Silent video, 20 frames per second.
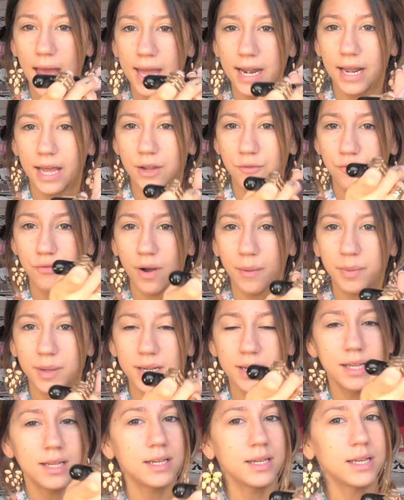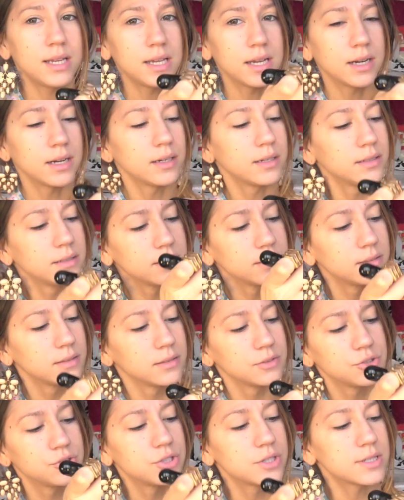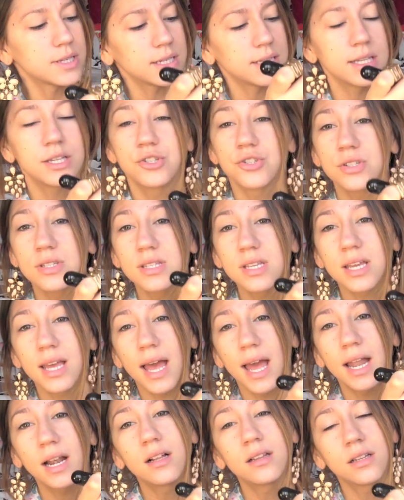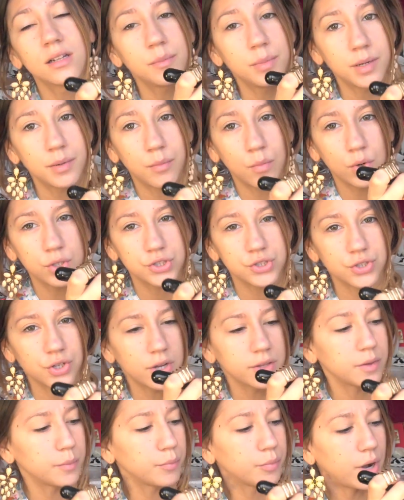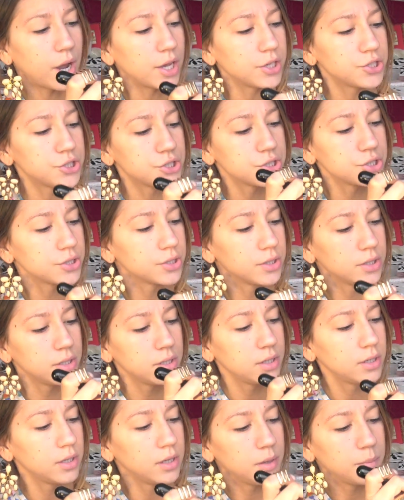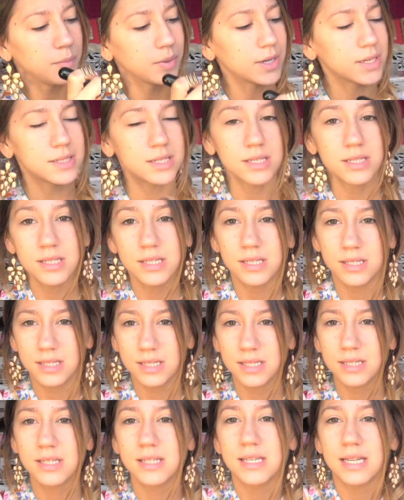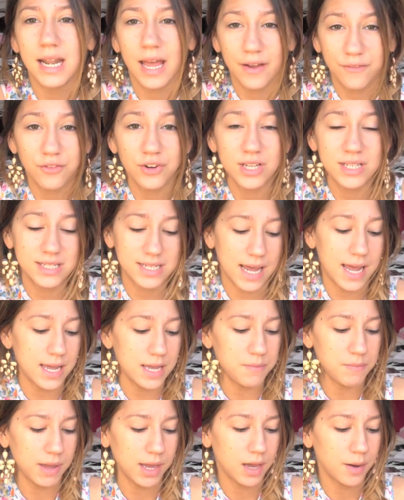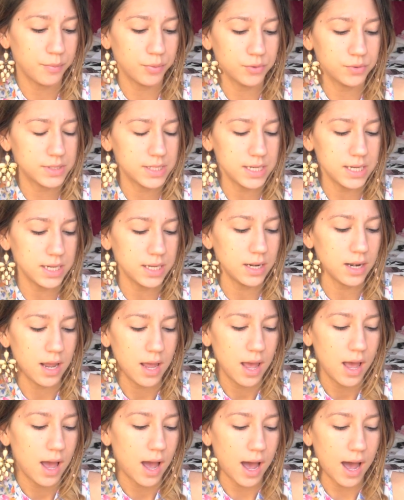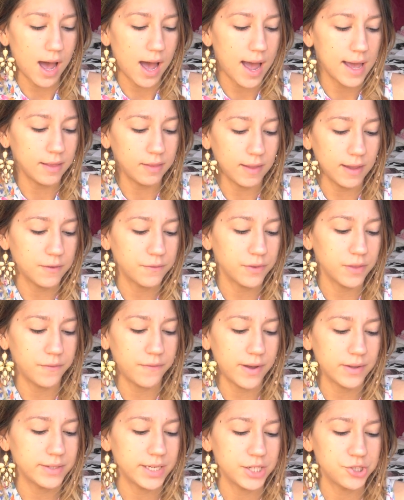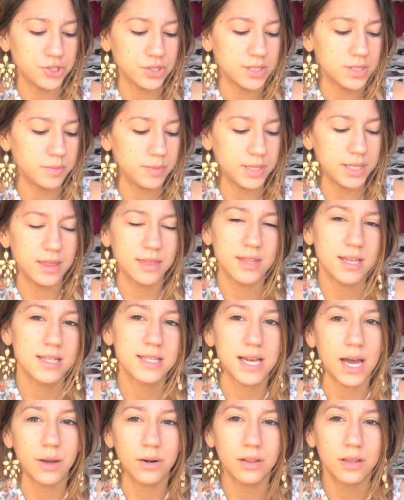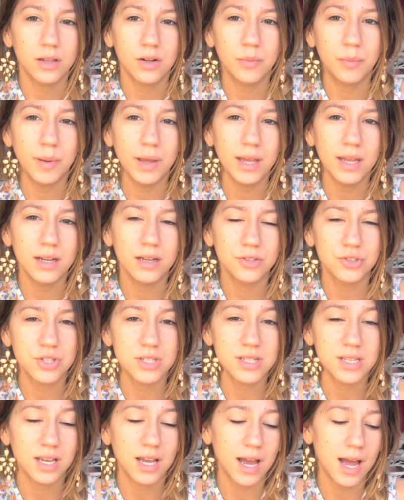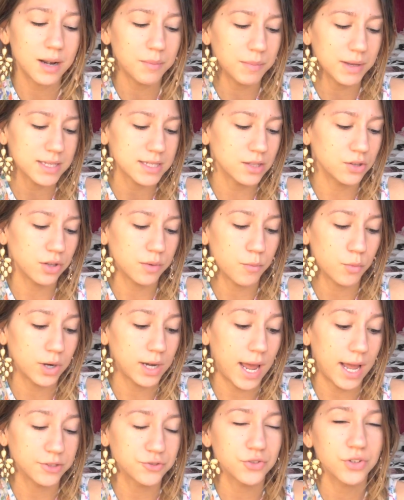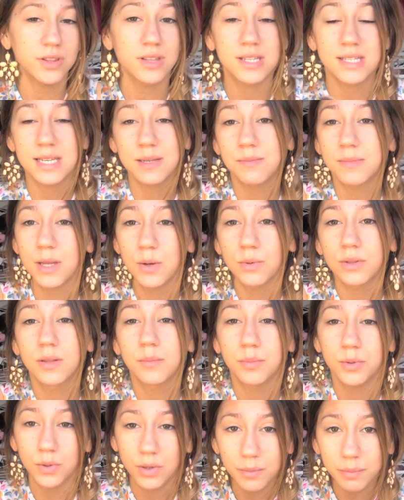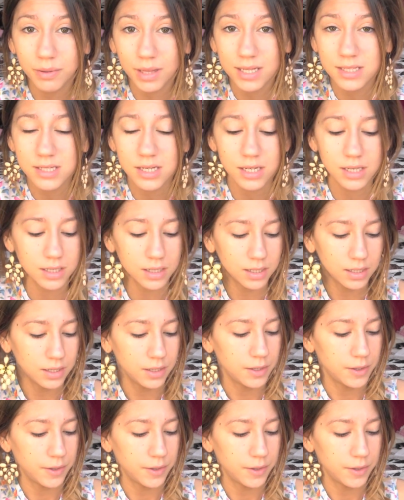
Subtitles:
and I rub it in here. Just like this, just to get a little bit of moisture on the brush. Because since this is an everyday makeup routine, I like for the foundation to be thinned out a little bit. Just it kind of makes it look more natural. The same thing with the Beauty Blender.